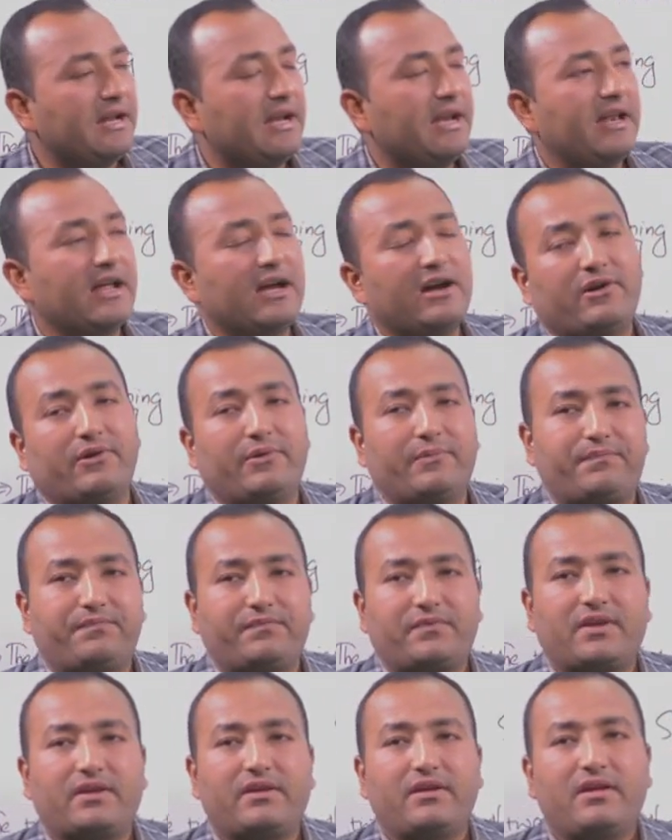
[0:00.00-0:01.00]
Now
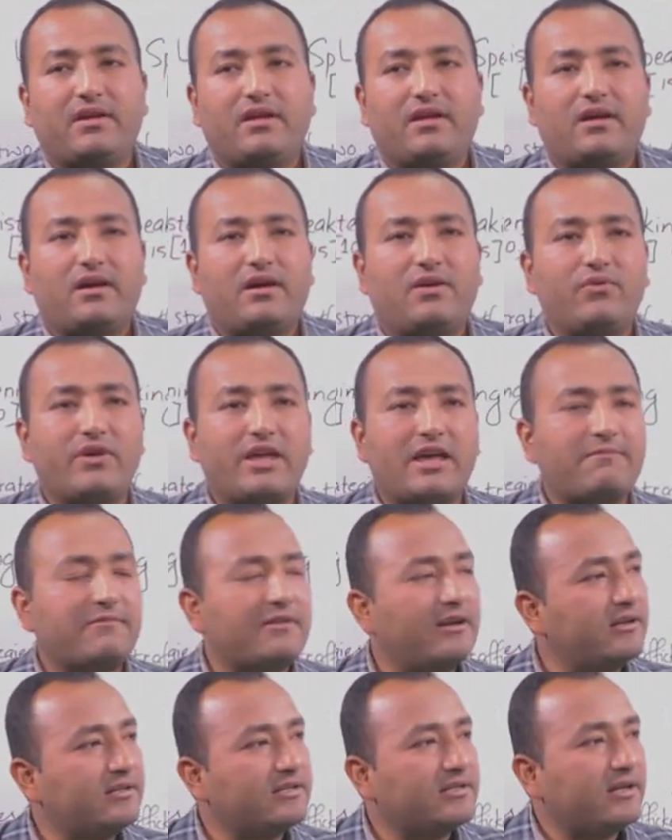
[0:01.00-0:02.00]
we have
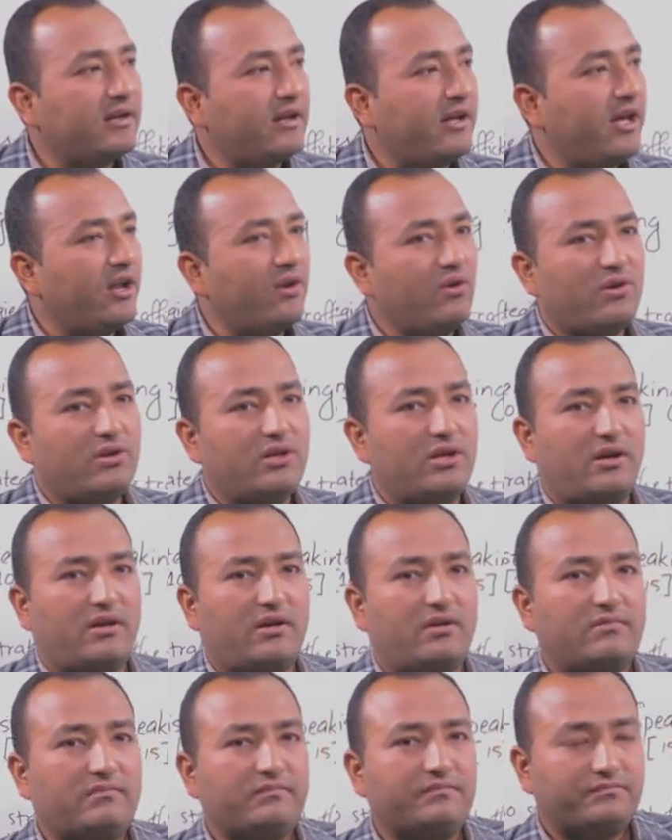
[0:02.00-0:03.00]
got
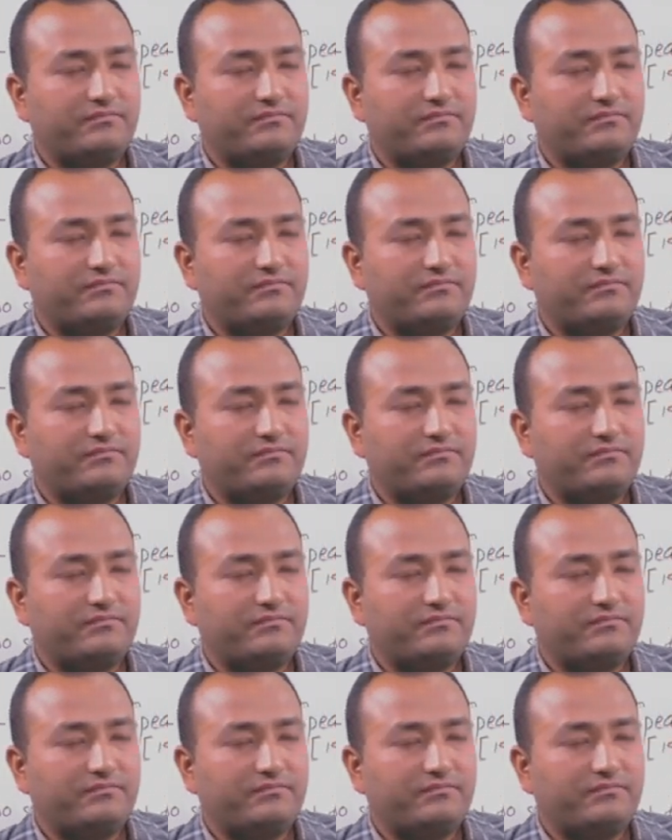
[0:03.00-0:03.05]
another.